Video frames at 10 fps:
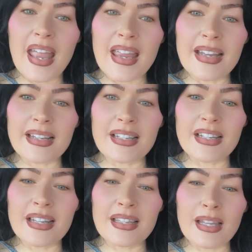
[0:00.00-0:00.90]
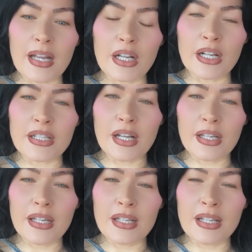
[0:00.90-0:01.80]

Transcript: and it's like a Kentucky